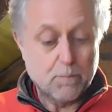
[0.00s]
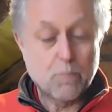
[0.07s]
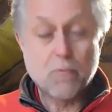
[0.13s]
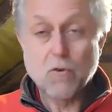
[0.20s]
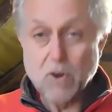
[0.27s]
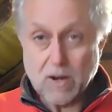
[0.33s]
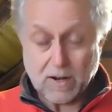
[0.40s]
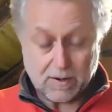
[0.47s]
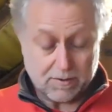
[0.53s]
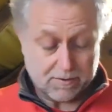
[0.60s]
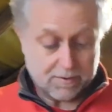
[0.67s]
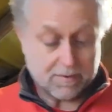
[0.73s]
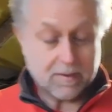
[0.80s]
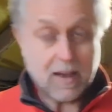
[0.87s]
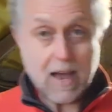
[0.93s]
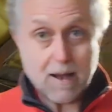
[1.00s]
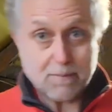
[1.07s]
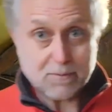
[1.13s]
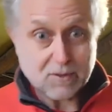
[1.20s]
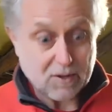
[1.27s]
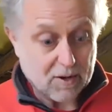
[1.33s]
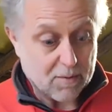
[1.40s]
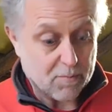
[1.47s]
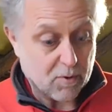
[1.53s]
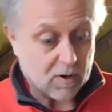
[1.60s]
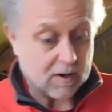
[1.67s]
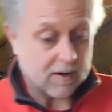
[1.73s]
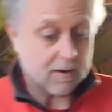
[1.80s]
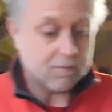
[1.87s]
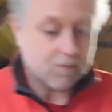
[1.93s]
Brilliant, absolutely
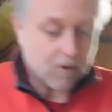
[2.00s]
brilliant, and